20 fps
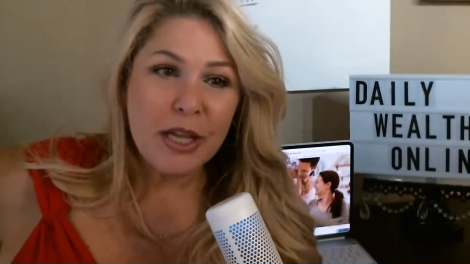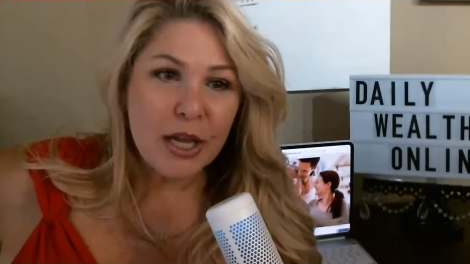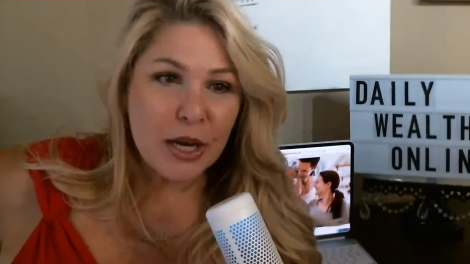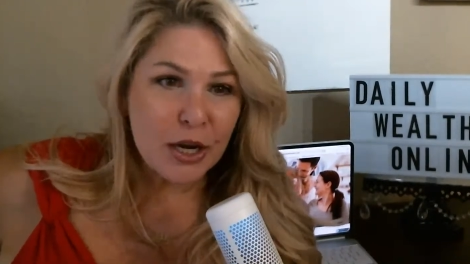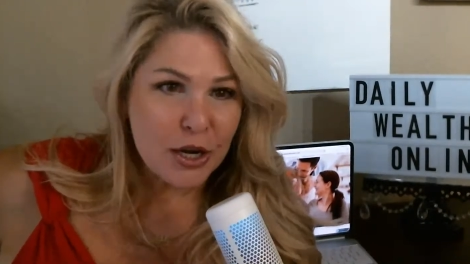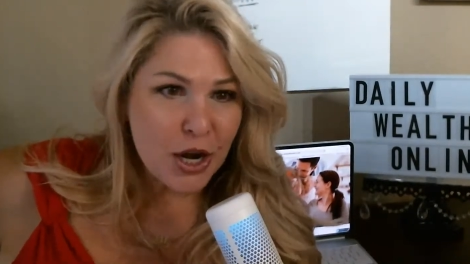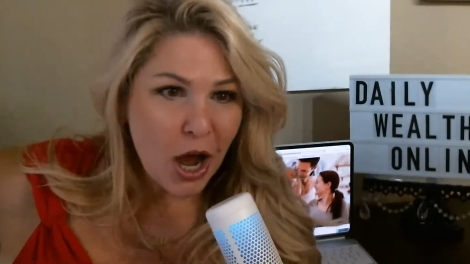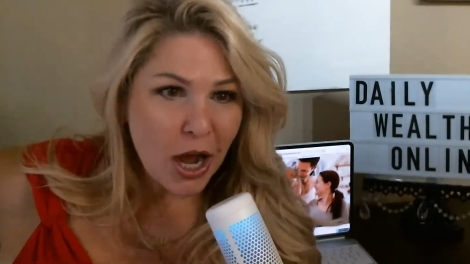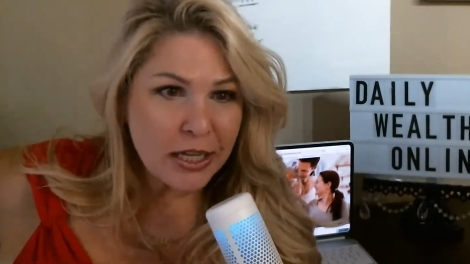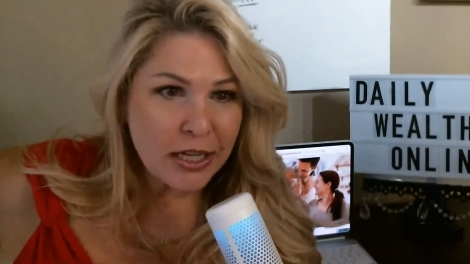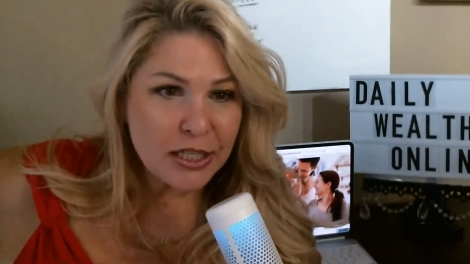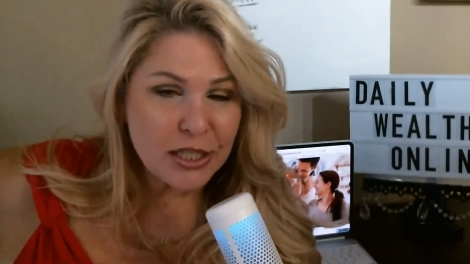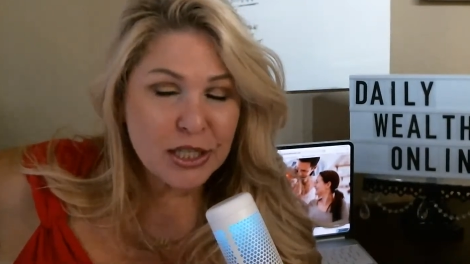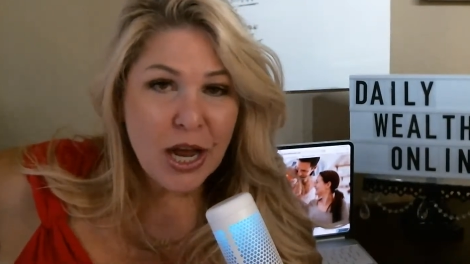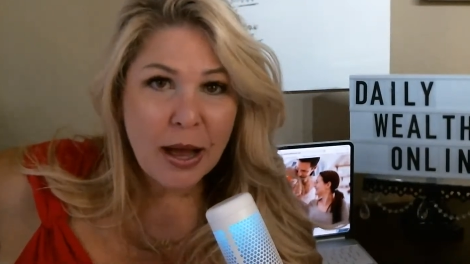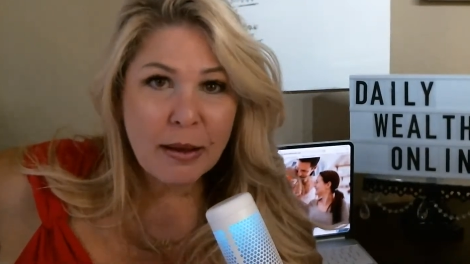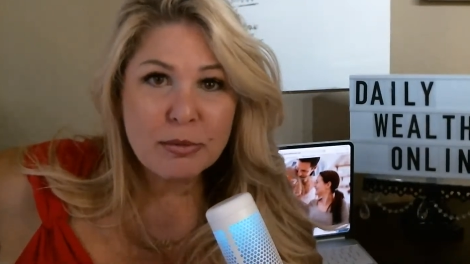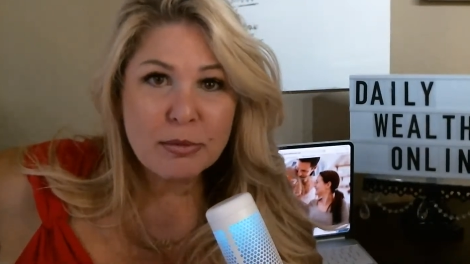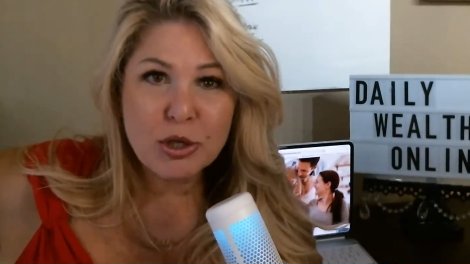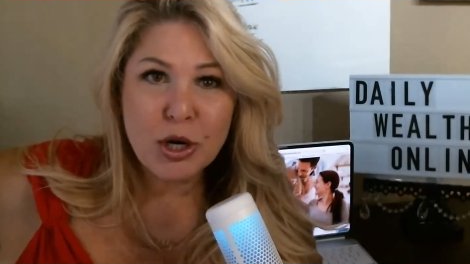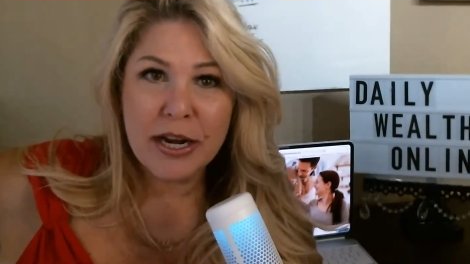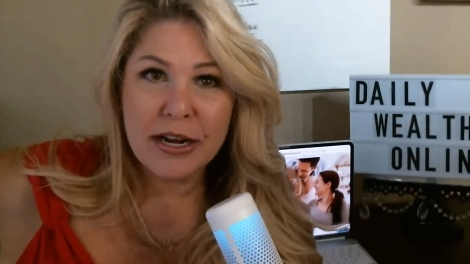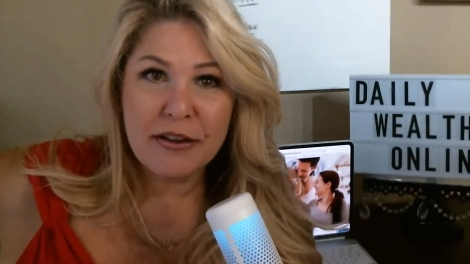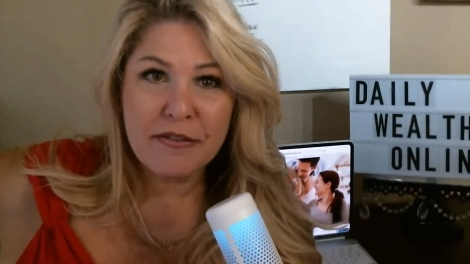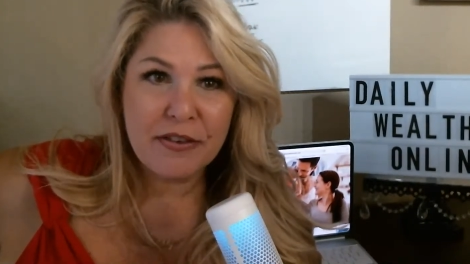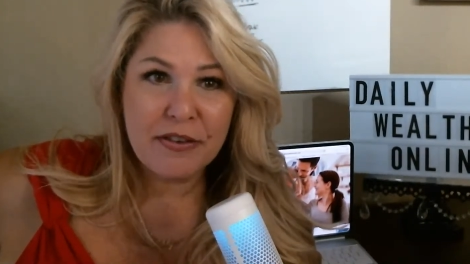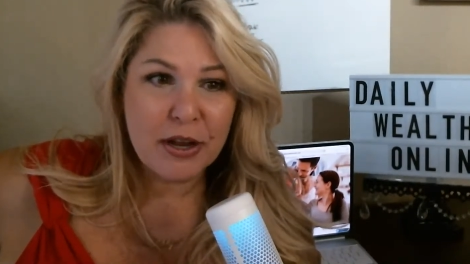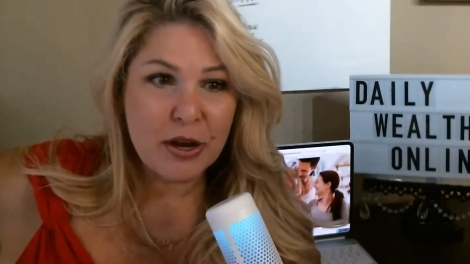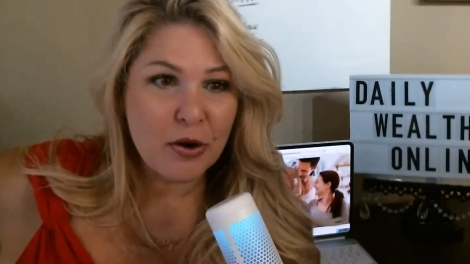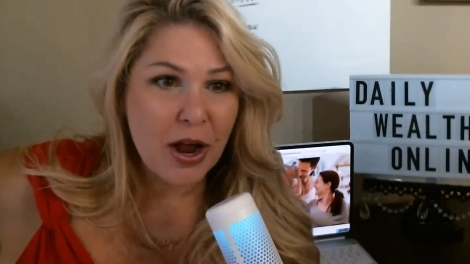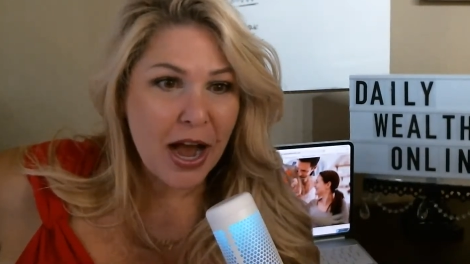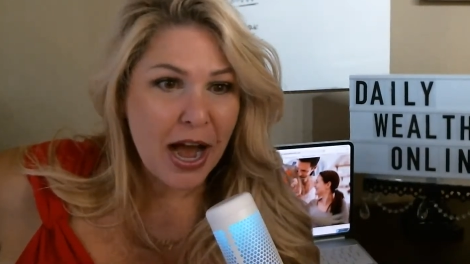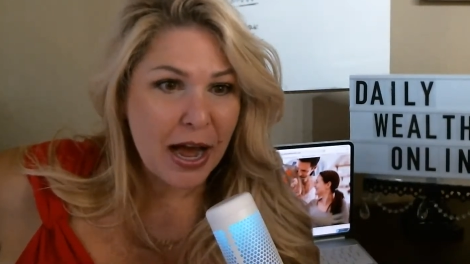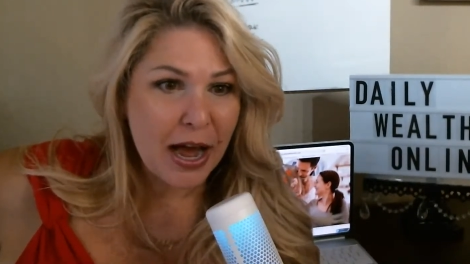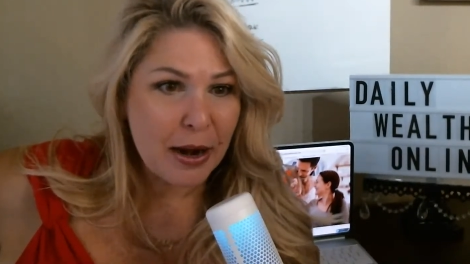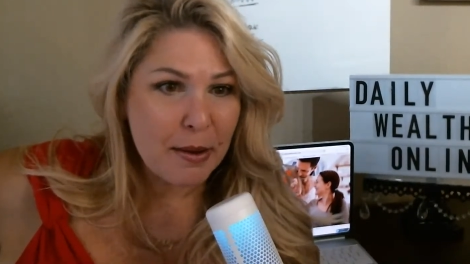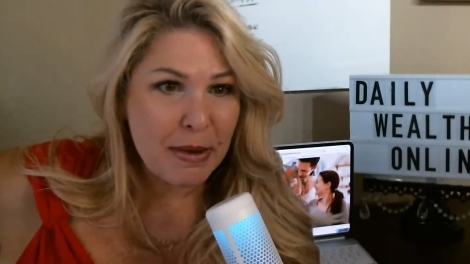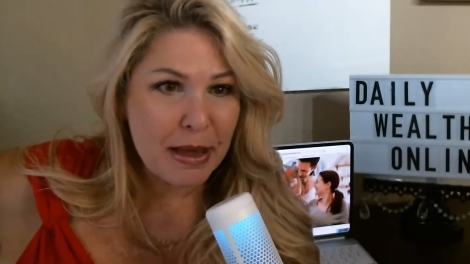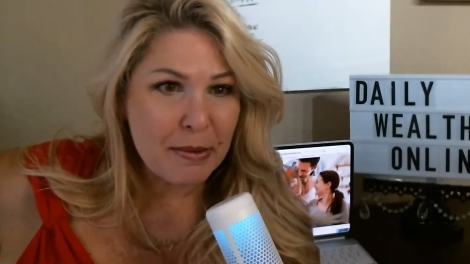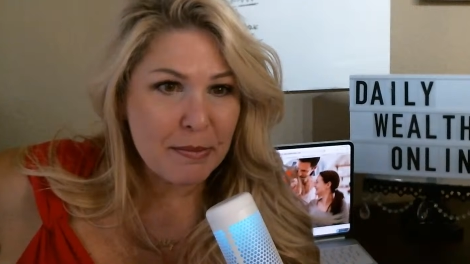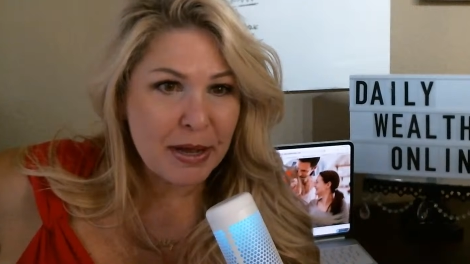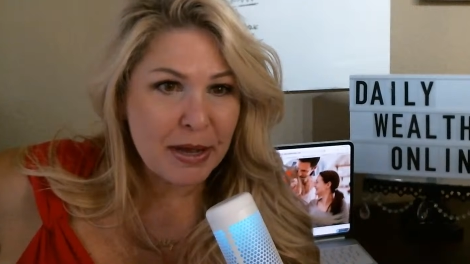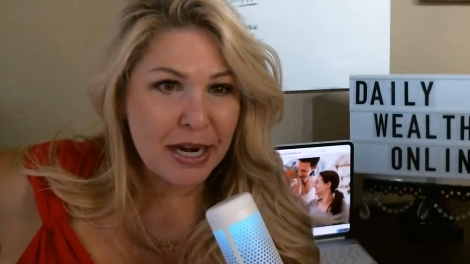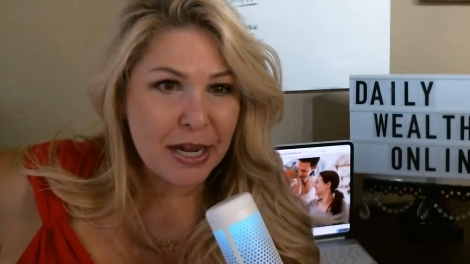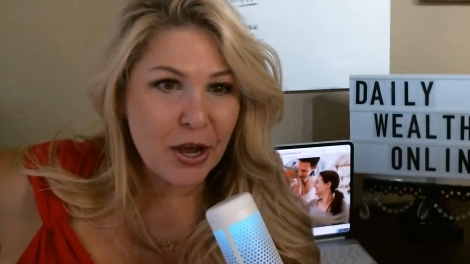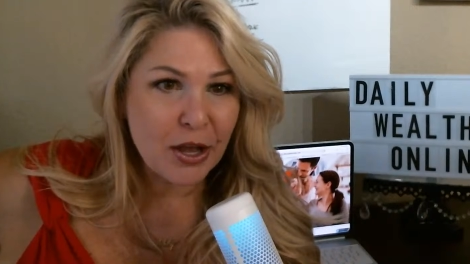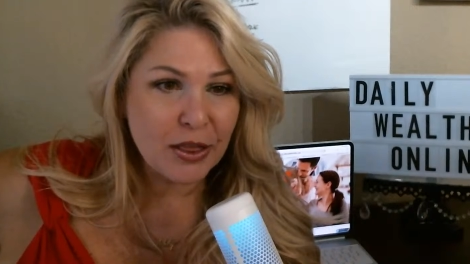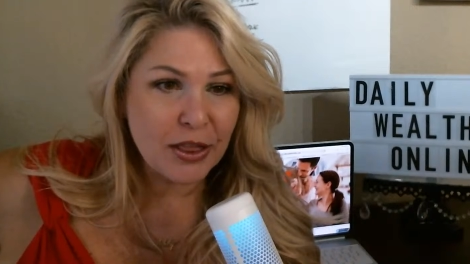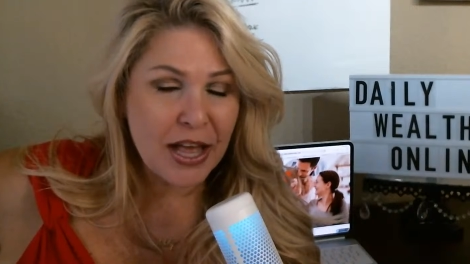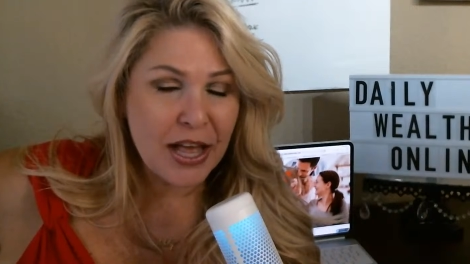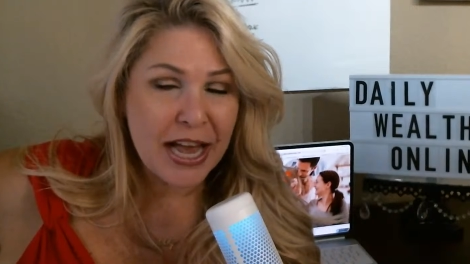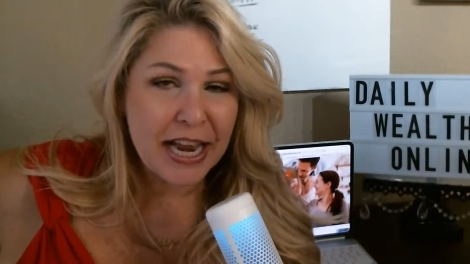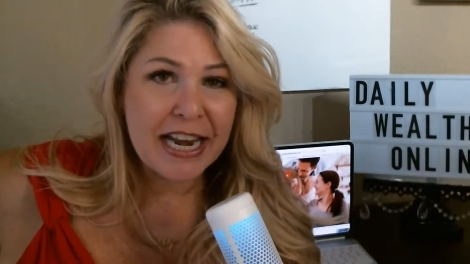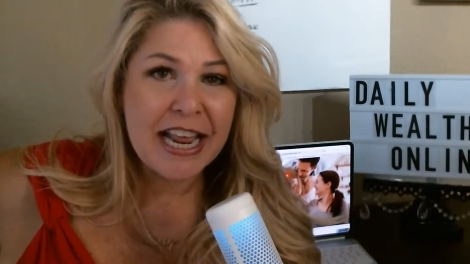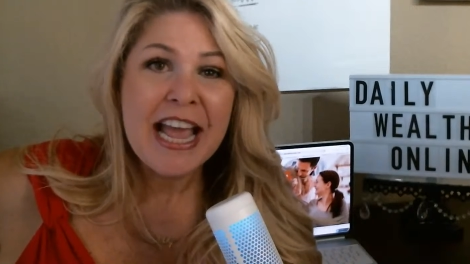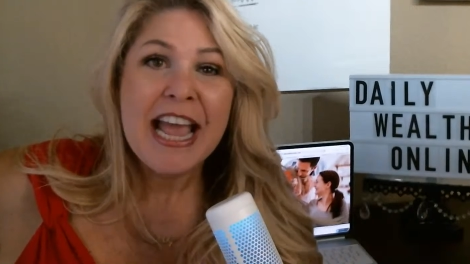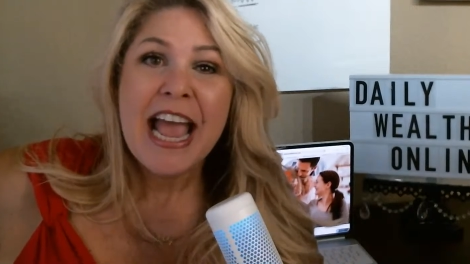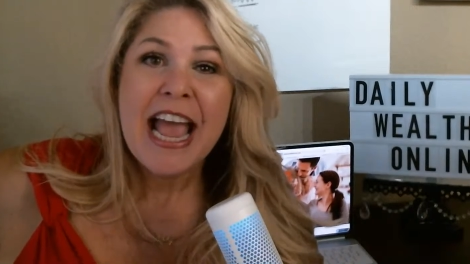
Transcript: not stopped trying to figure out how to make money online.